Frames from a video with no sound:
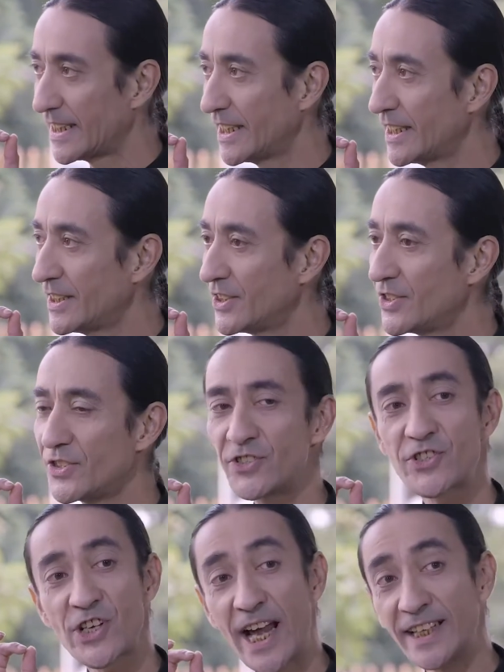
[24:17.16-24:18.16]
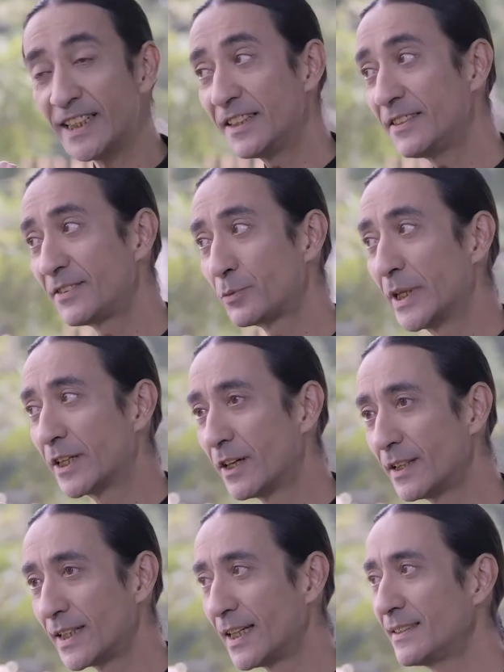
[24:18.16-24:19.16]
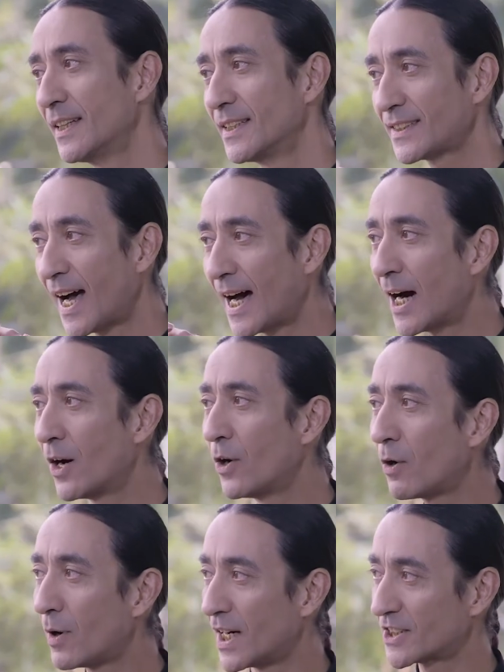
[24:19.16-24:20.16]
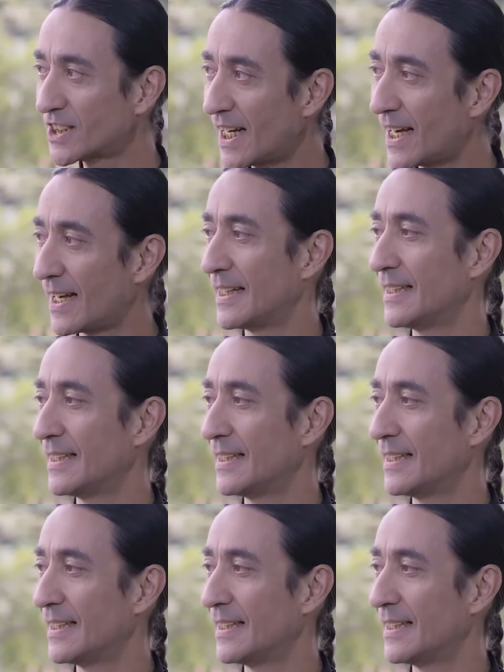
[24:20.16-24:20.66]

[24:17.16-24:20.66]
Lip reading: In Chinese we call it Tao Hua Sha